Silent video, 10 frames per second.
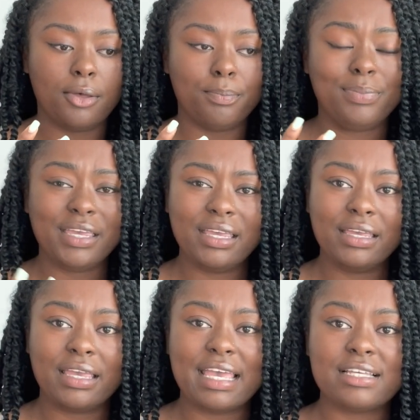
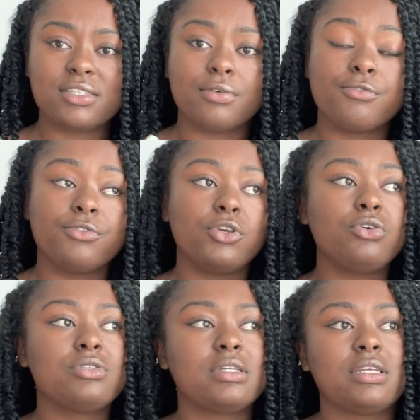being is
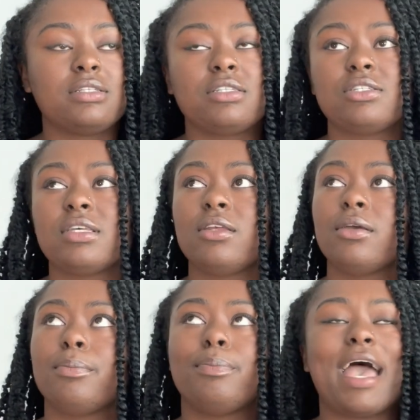confused, and it's just in
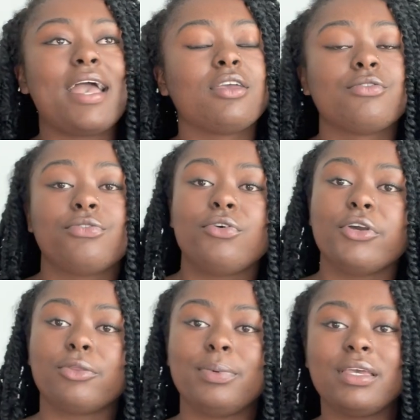a back and
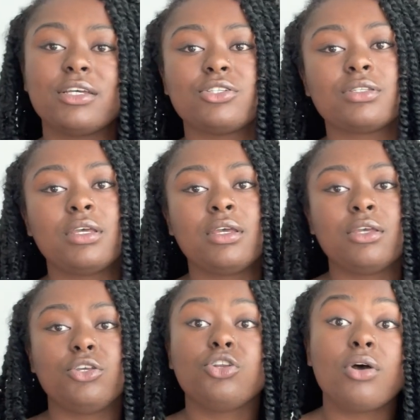forth because
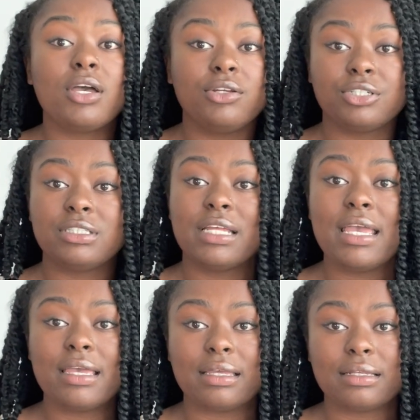you don't
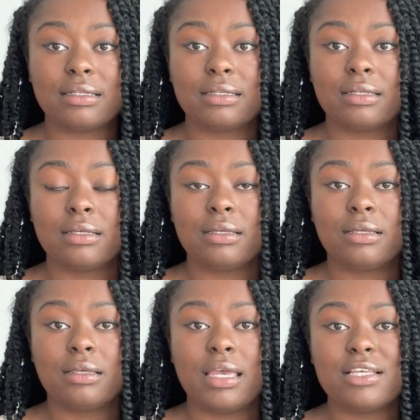understand.
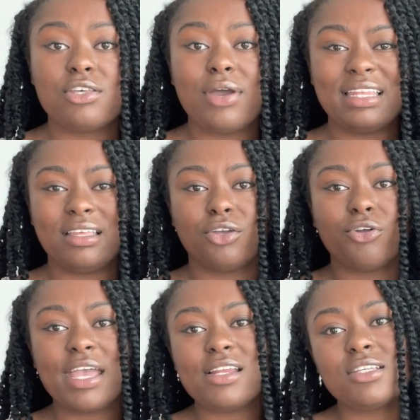And so at the
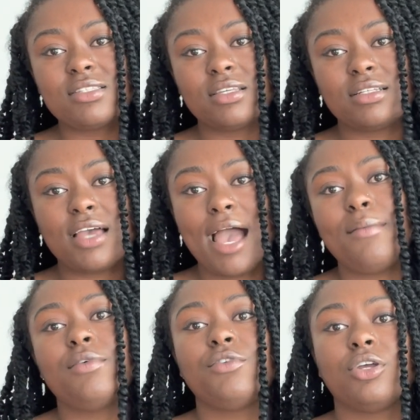greatest
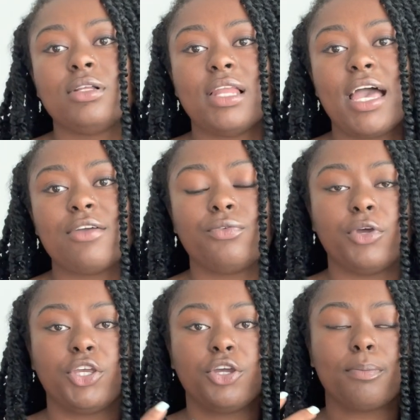time of your life
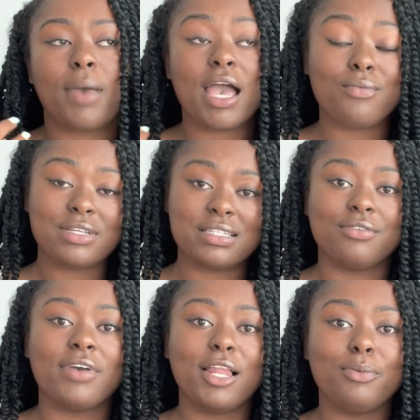where your mind was
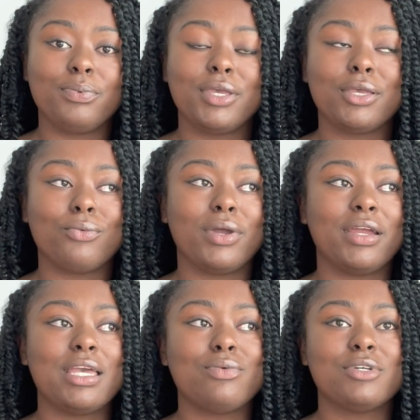developing, where
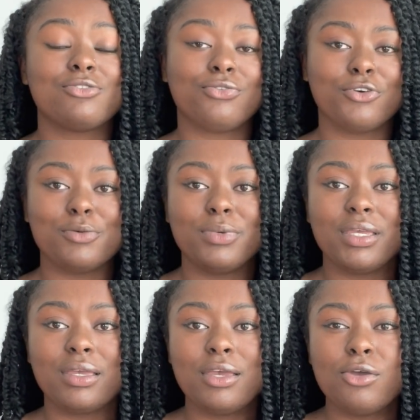it was
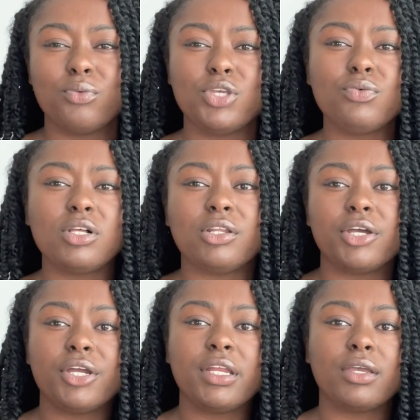forming, where you were
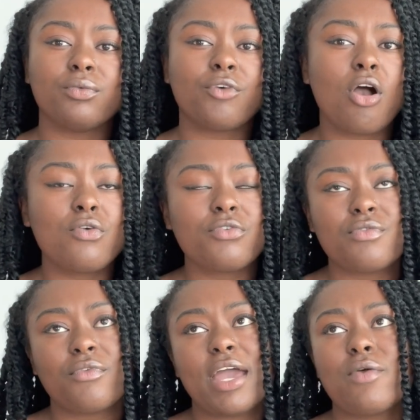learning wrong
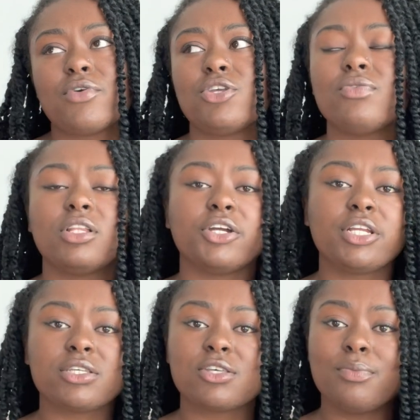from right, where you were
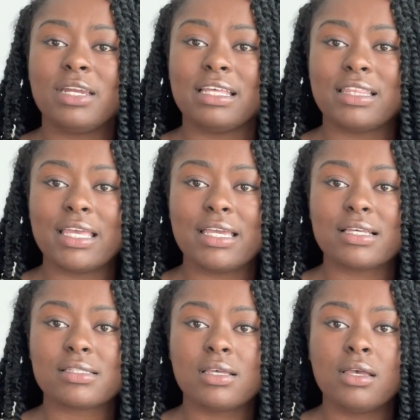learning so many
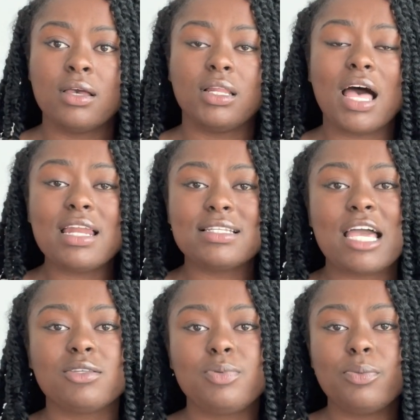things, a lot of
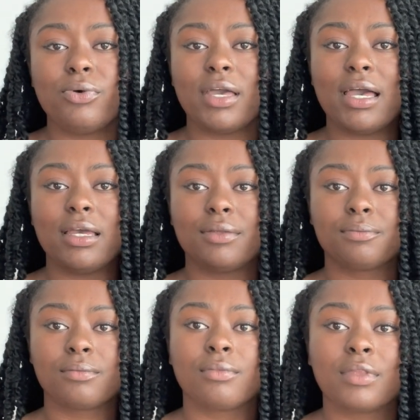times people got
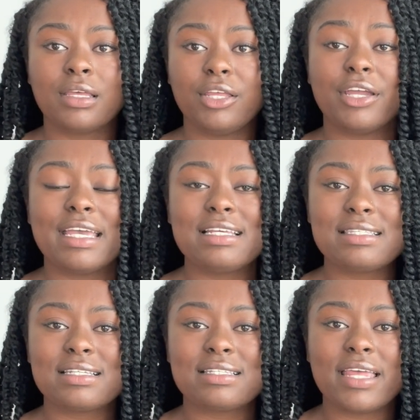their
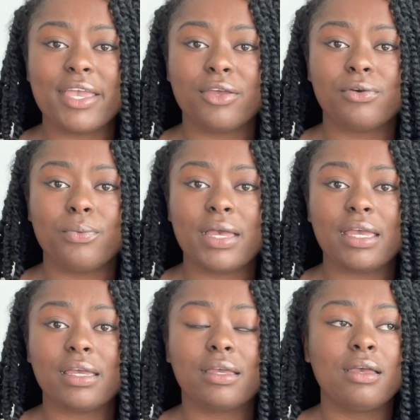innocence taken
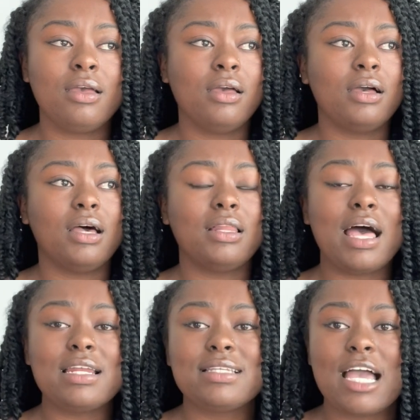away. A
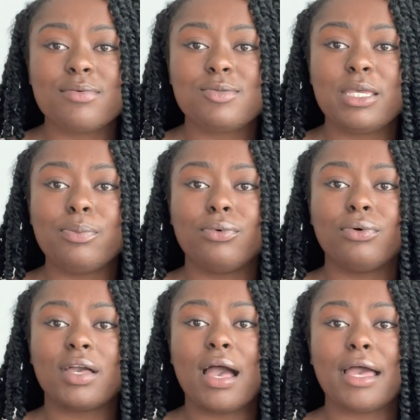lot of times
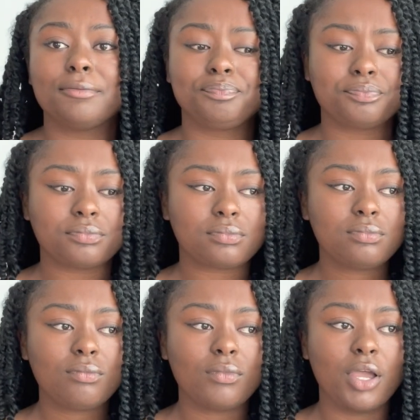people got
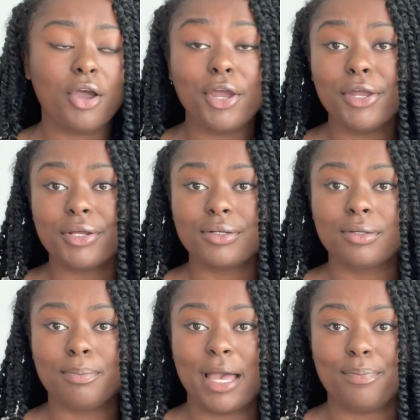hurt
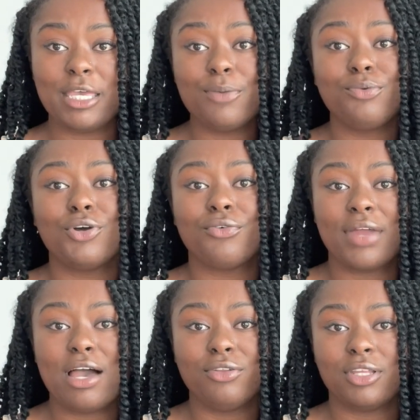by people
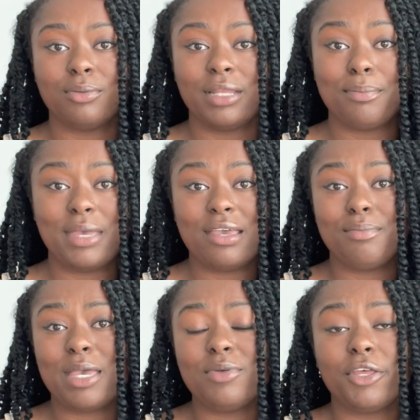around them, that
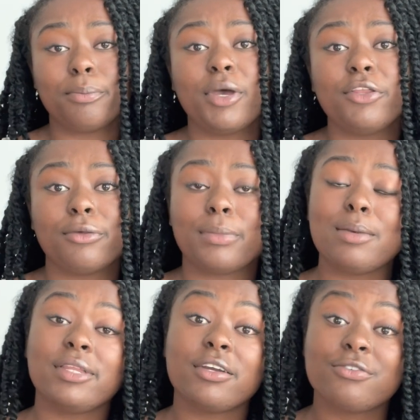maybe their mother,
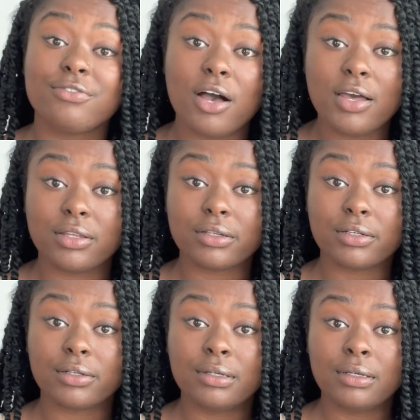maybe their father,
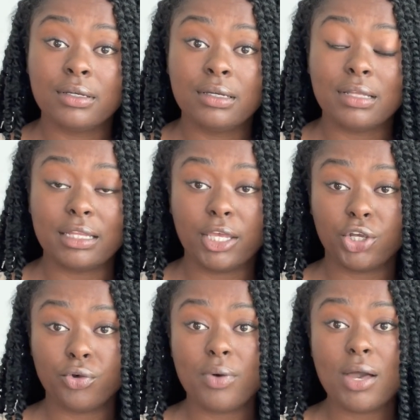that they
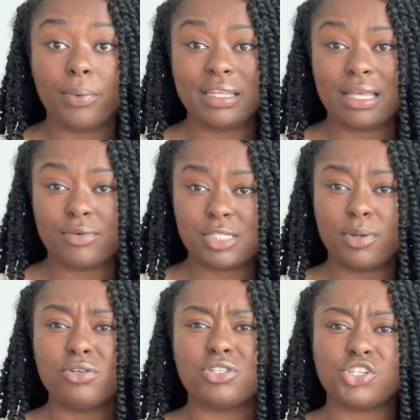grew up with, that was
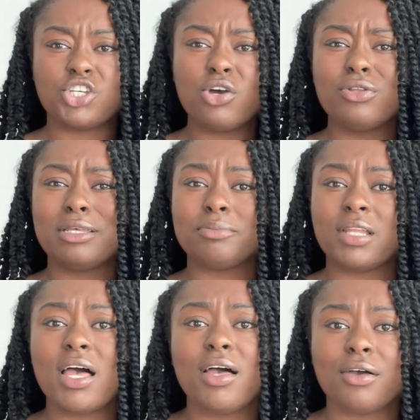supposed to show them
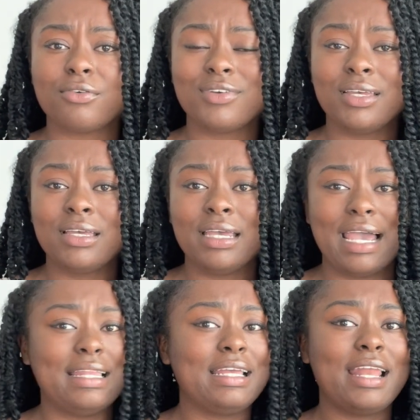love
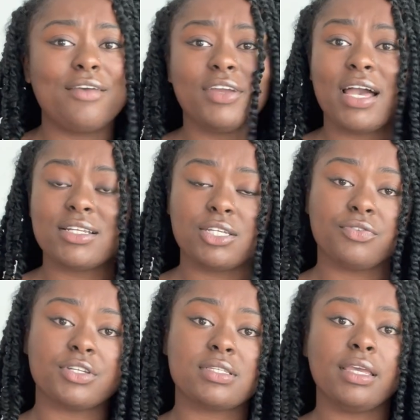and they never got to
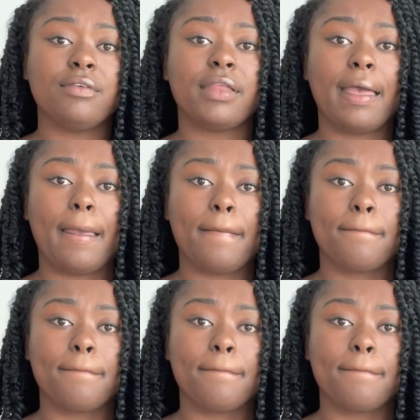receive that.